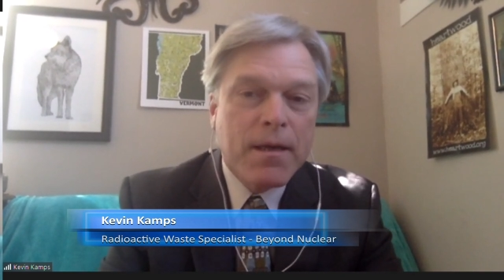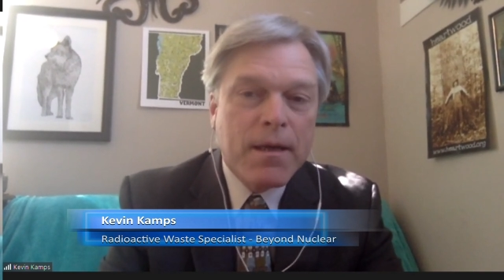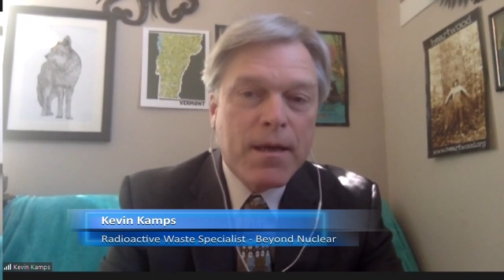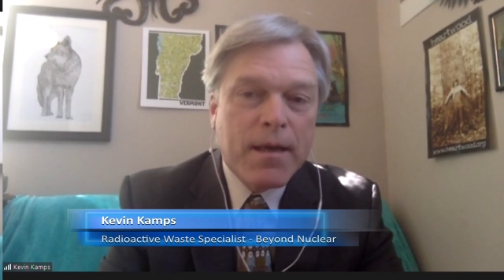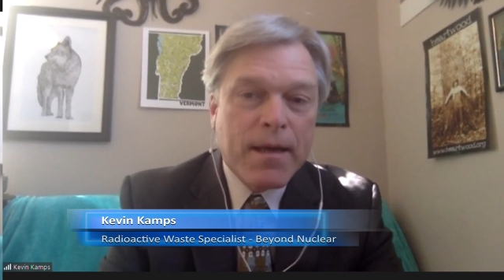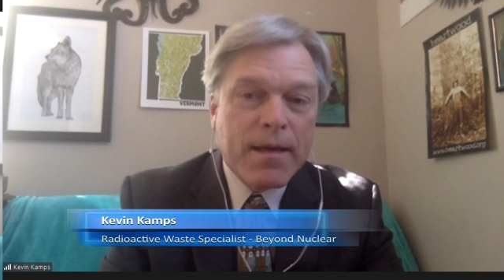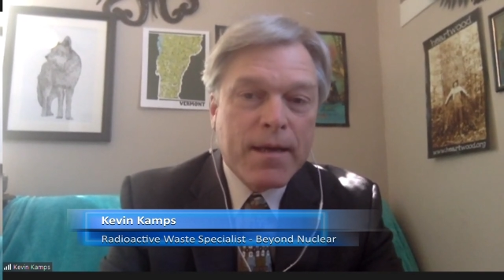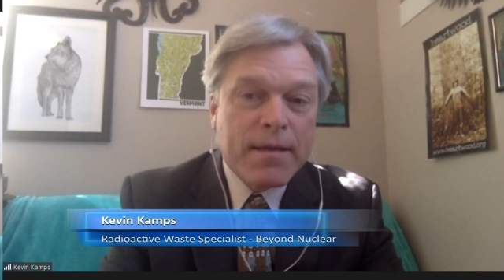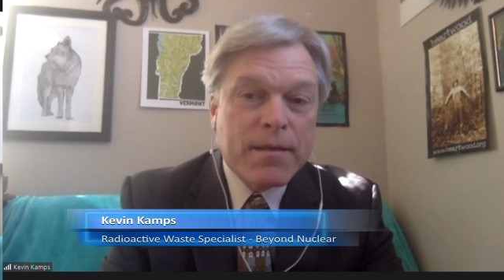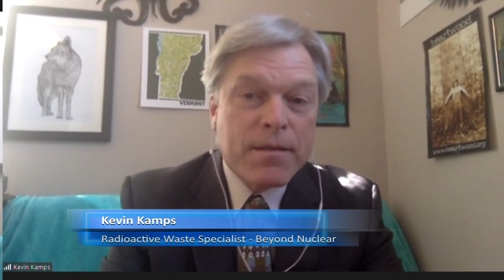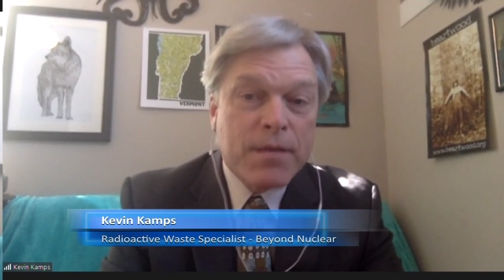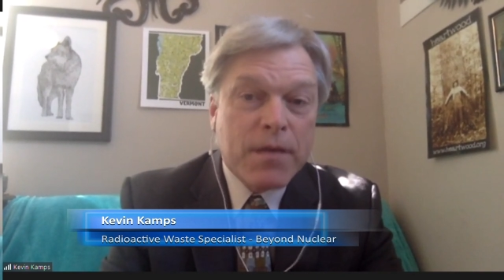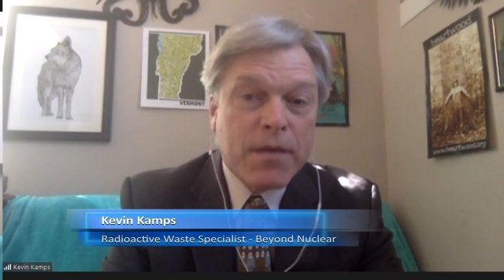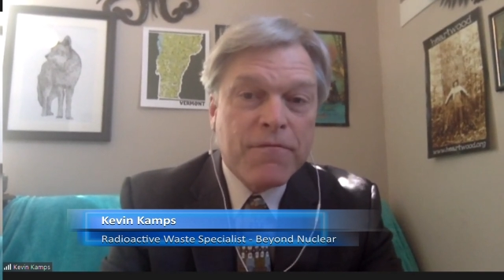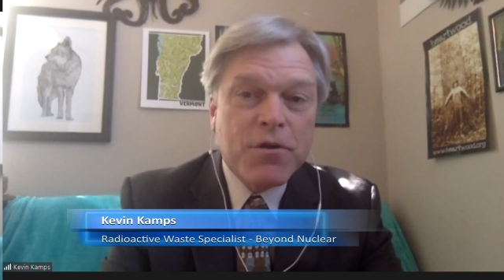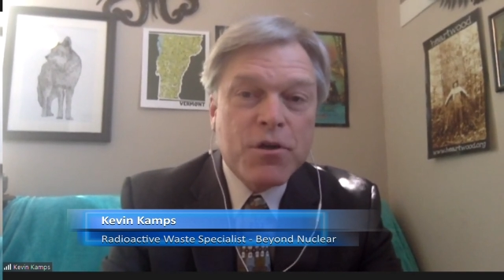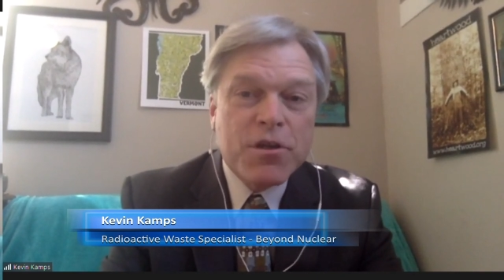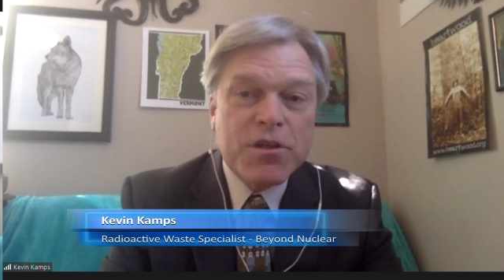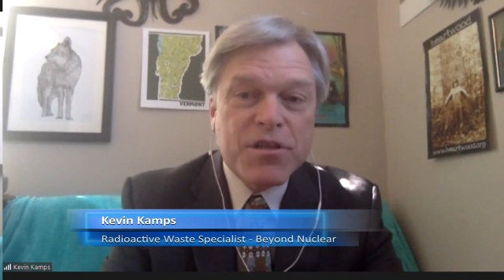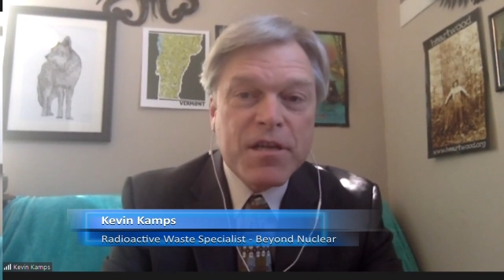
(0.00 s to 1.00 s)
and it took
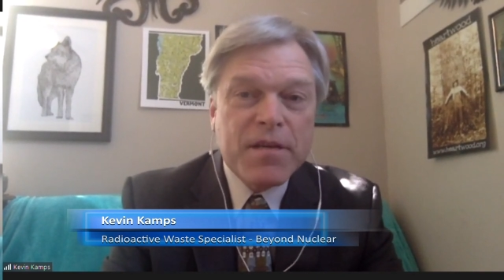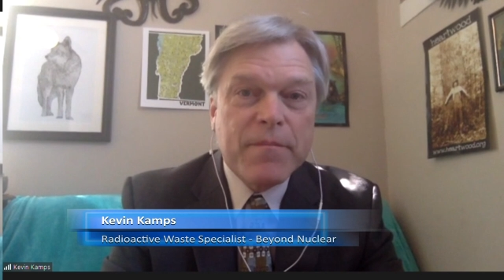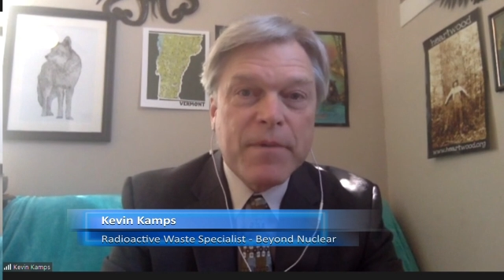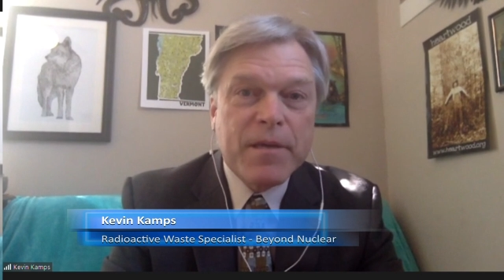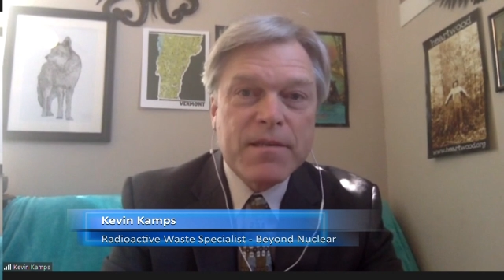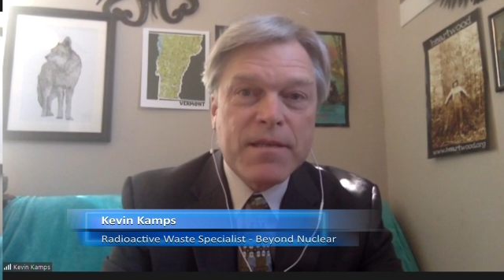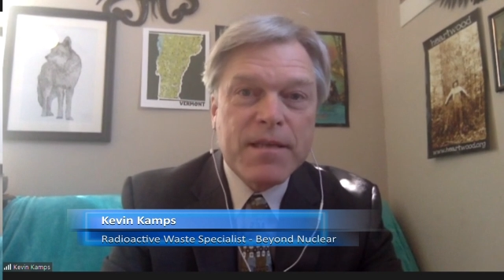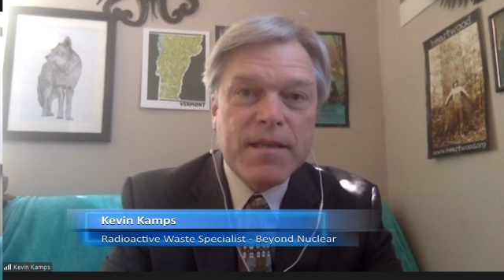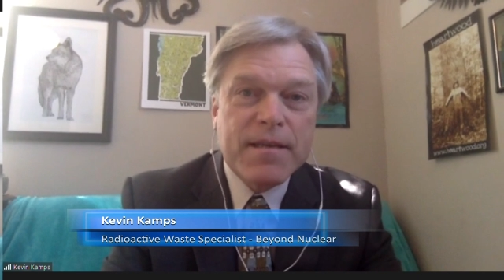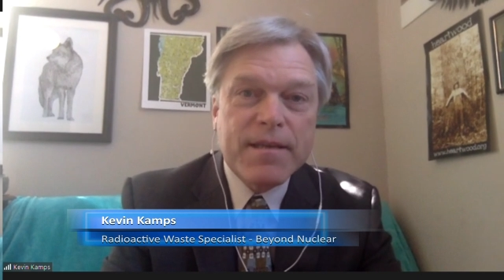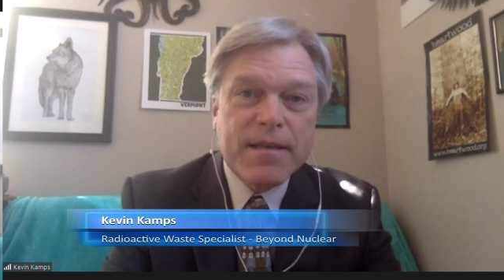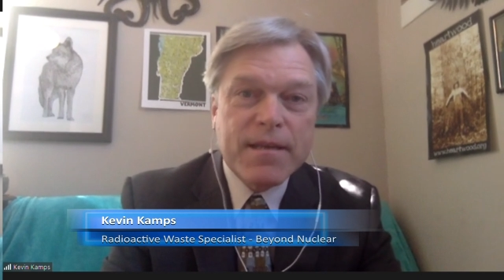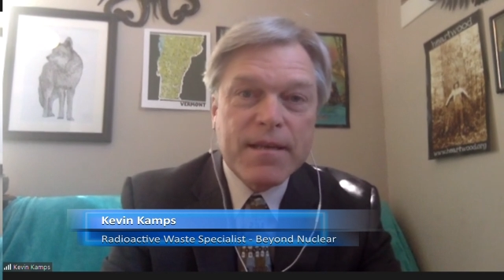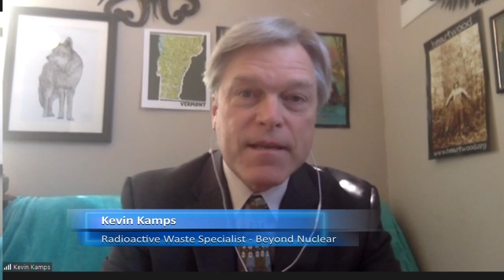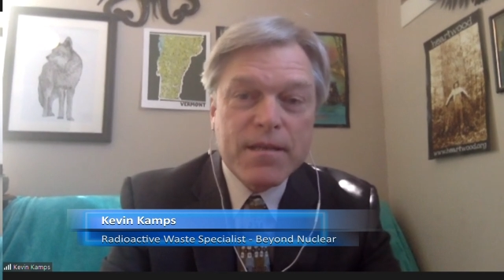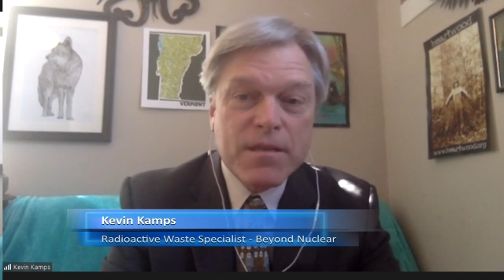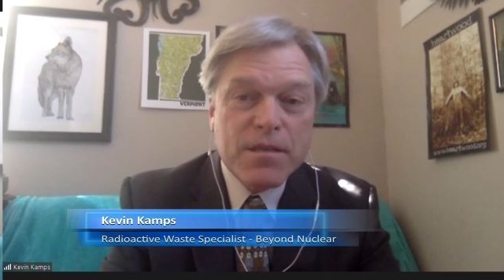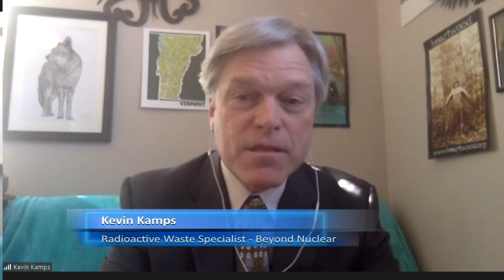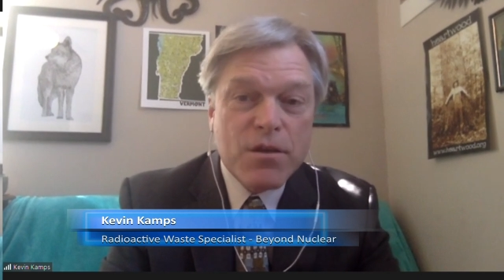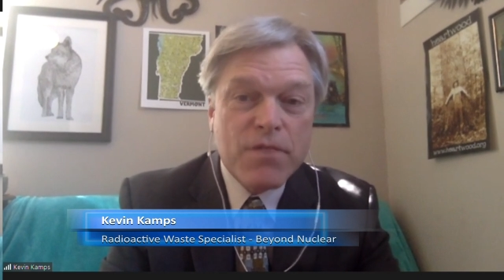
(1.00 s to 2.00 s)
Fukushima to get the
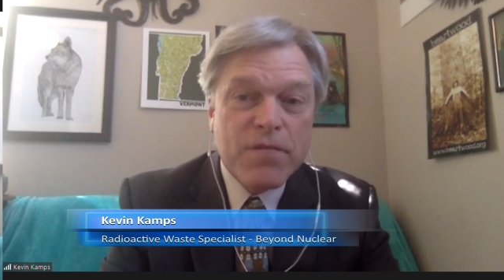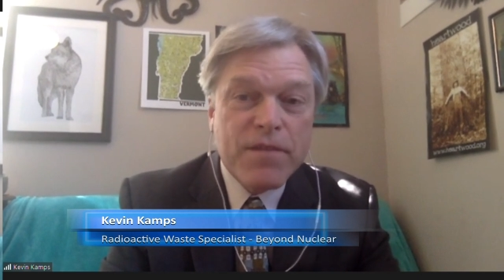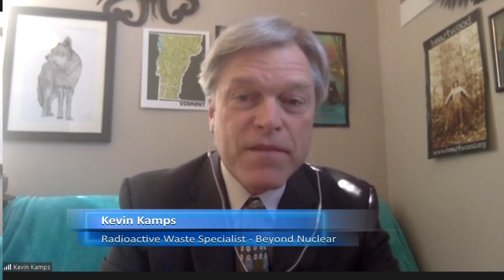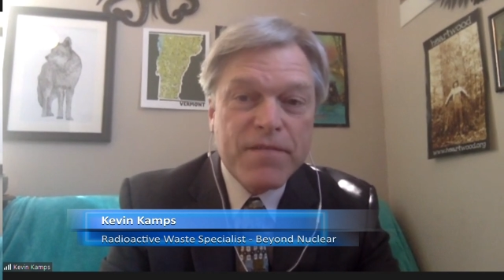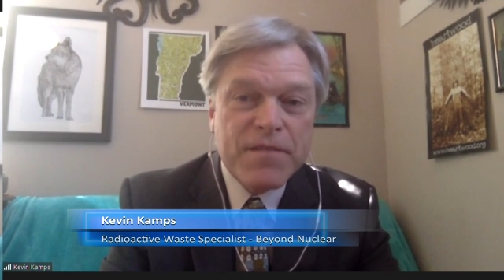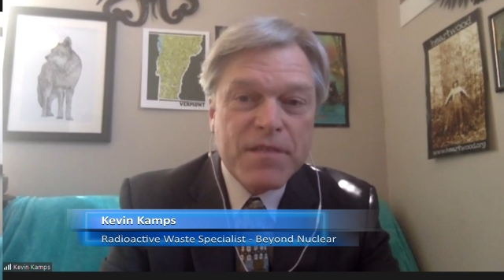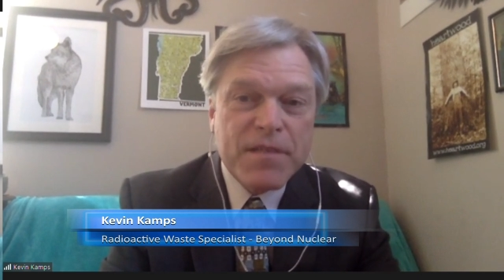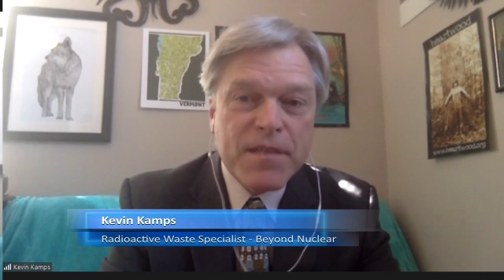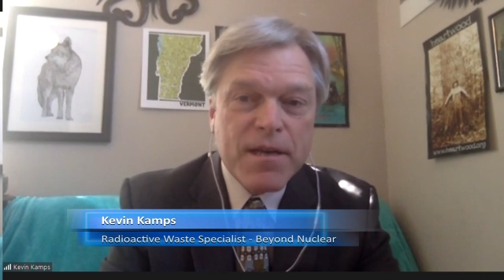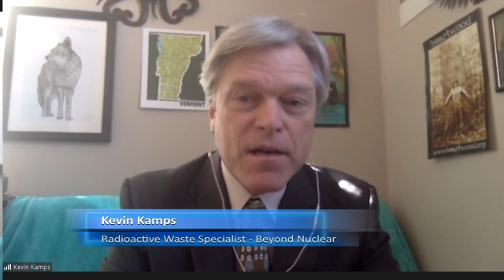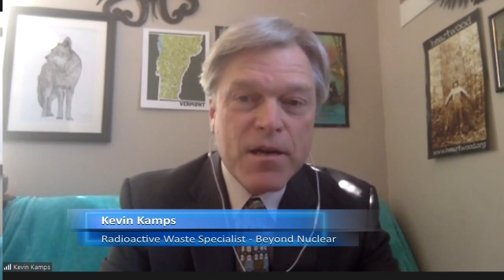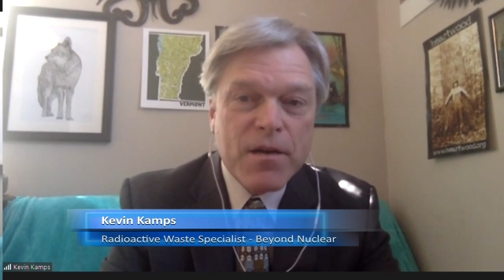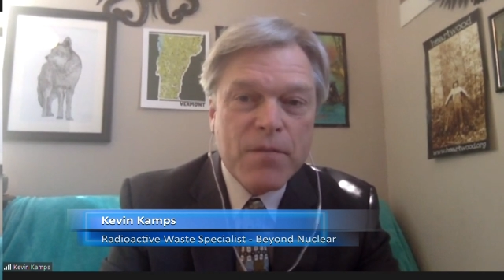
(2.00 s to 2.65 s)
Conservatives there,